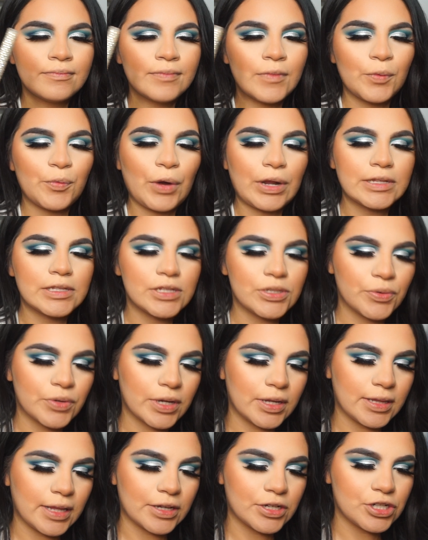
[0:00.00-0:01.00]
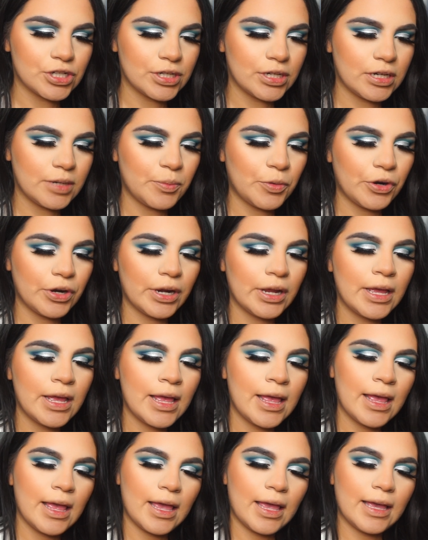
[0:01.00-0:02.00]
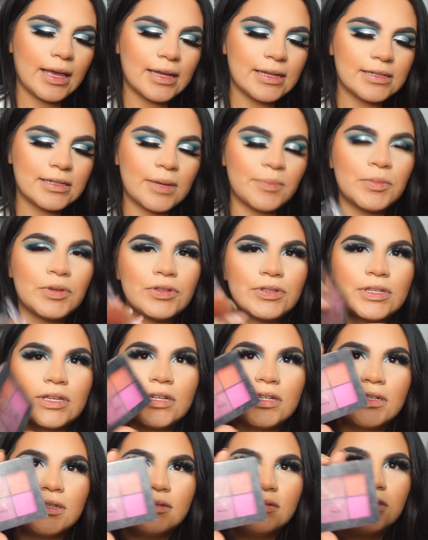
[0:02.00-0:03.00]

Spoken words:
rhinestone collection anymore. And I'm using,